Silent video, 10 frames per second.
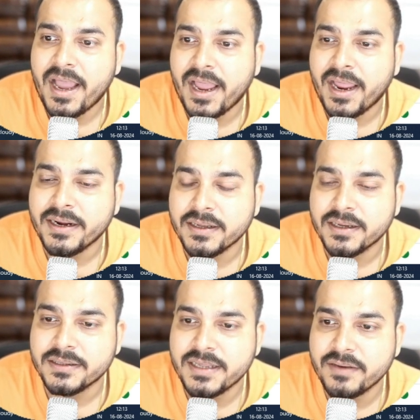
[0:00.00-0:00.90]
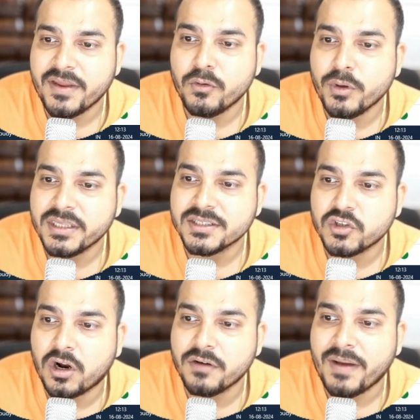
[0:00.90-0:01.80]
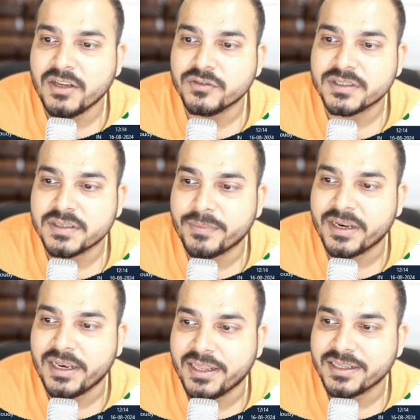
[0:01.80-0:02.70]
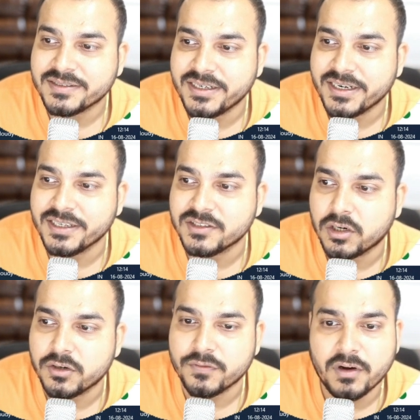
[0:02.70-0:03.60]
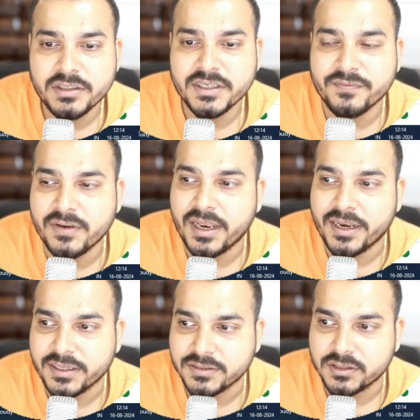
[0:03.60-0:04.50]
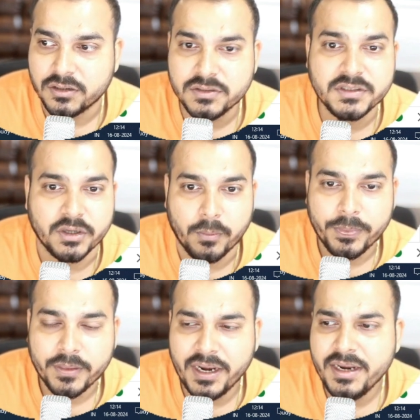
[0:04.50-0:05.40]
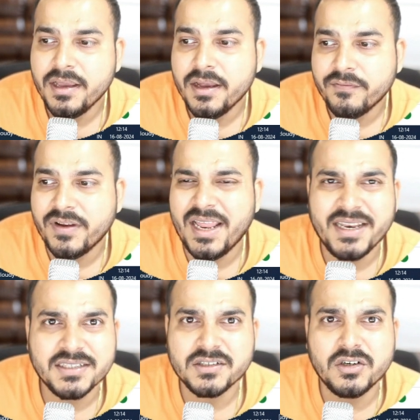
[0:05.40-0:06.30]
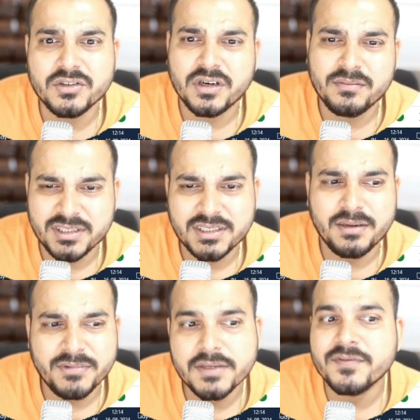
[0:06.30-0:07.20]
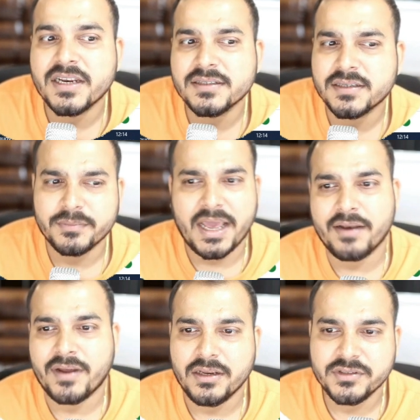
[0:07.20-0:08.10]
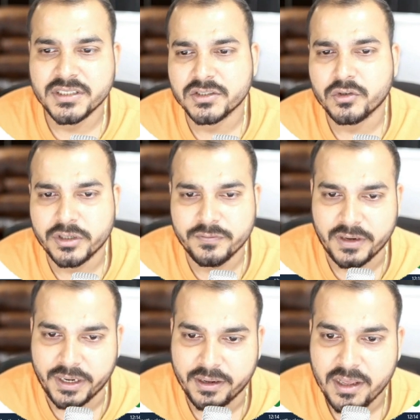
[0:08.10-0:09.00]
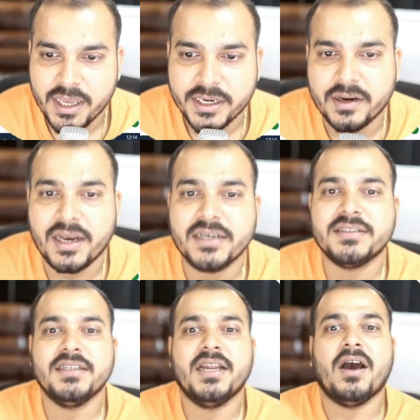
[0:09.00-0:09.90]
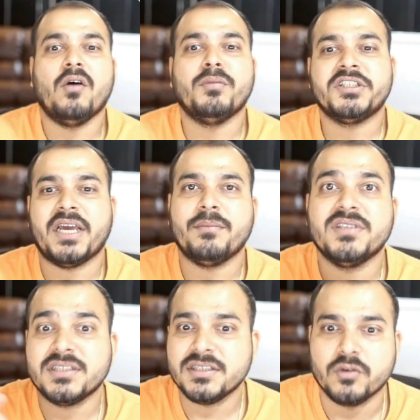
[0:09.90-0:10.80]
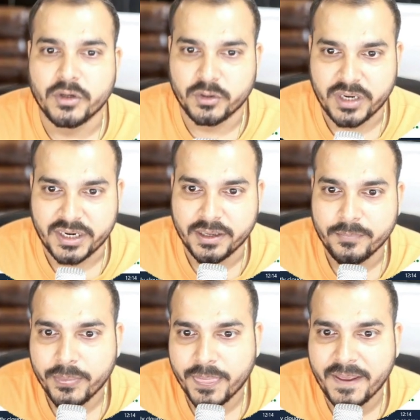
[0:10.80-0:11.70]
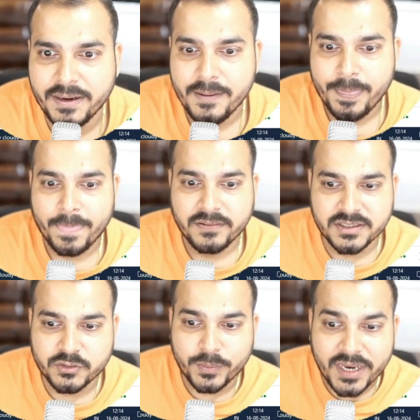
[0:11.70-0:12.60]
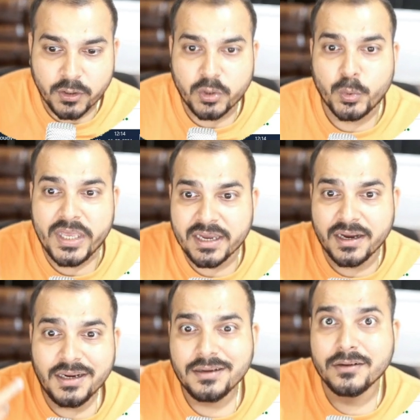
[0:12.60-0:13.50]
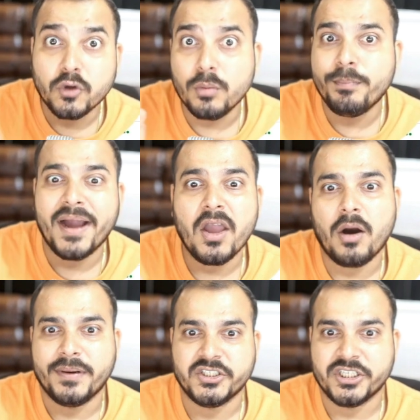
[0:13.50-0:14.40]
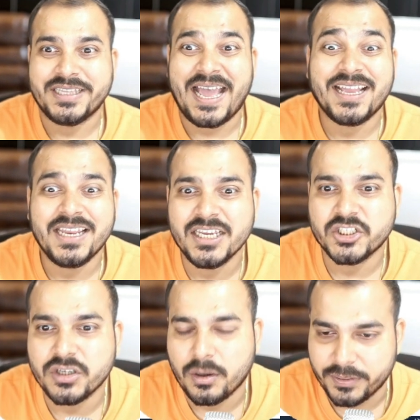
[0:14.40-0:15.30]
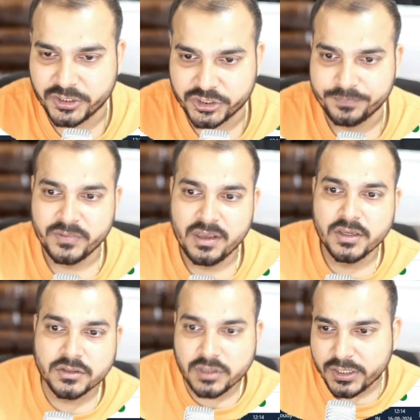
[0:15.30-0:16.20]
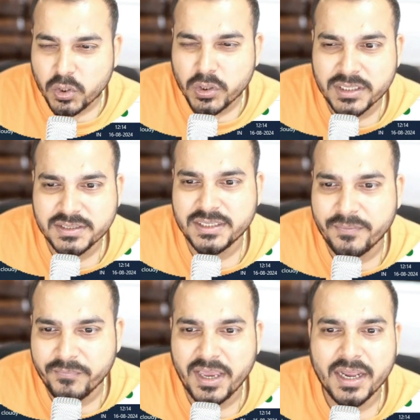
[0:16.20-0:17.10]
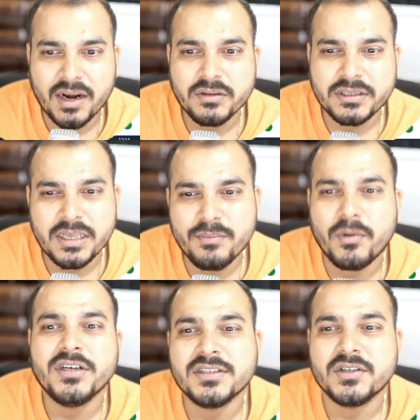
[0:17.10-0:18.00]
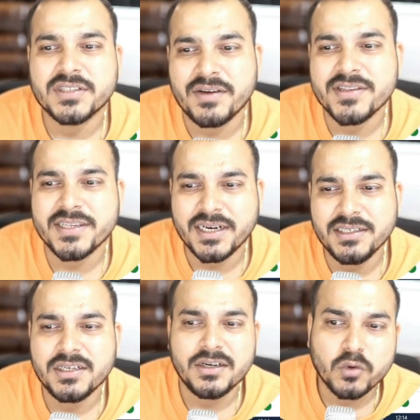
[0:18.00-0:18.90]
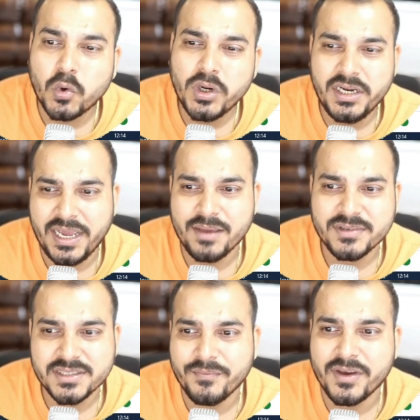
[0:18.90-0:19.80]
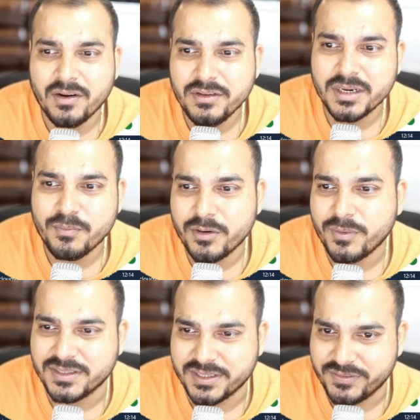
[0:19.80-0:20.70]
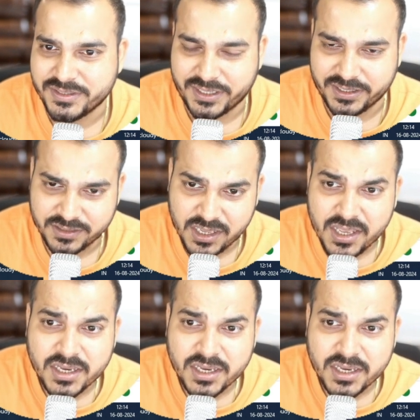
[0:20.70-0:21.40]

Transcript: and then we are doing the sort values with summary length ascending is equal to false and fill na is equal to zero, right? Fill na is equal to zero basically means if there is some NaN values, they're just going to fill it. Now let's see that how much time this is going to take, right? Since we are doing a group by operation, the aggregation operation. So it took us somewhere around 3.07 seconds. Then total time is somewhere around 3.17 seconds.